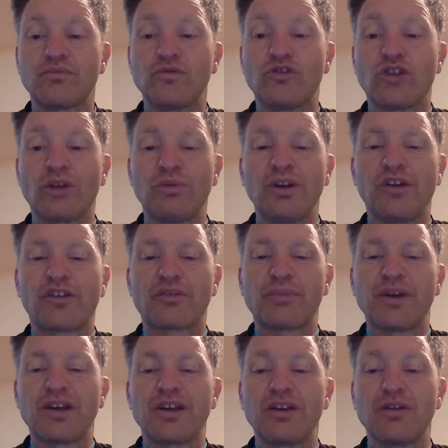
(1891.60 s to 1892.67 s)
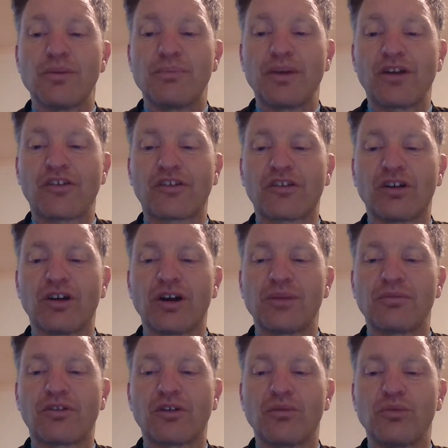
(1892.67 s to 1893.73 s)
Generally speaking, the best
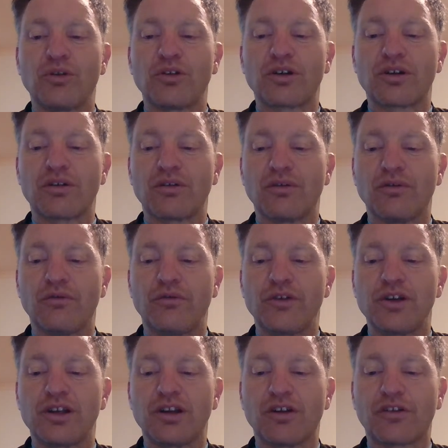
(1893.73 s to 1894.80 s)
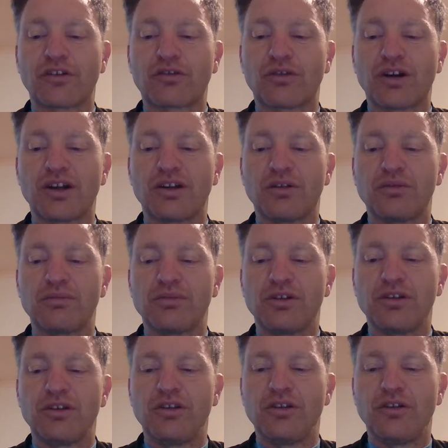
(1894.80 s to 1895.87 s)
time to work VK Australia or
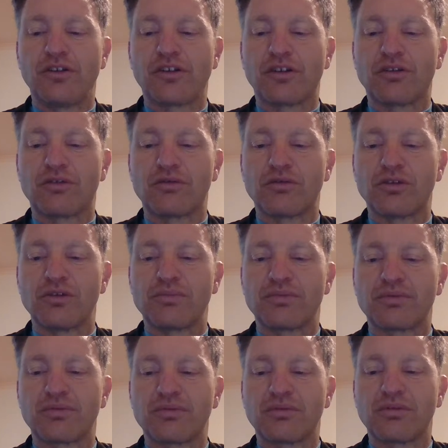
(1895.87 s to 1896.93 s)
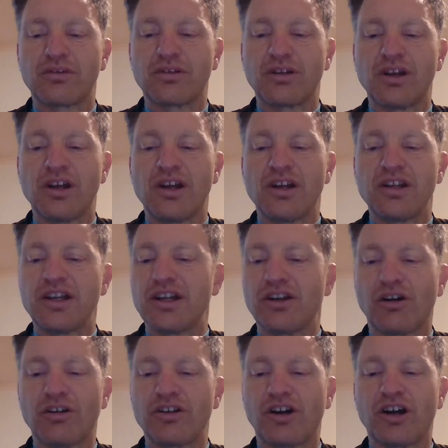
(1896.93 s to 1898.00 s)
use a group. Yeah,
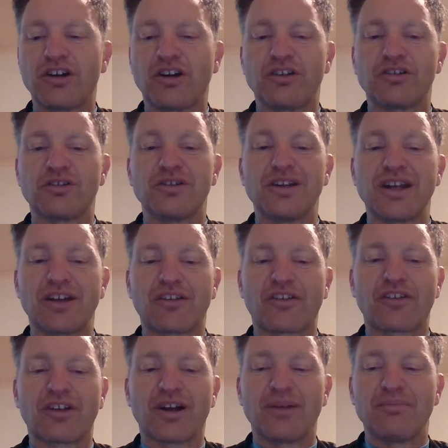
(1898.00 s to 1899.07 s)
no, I don't do nets.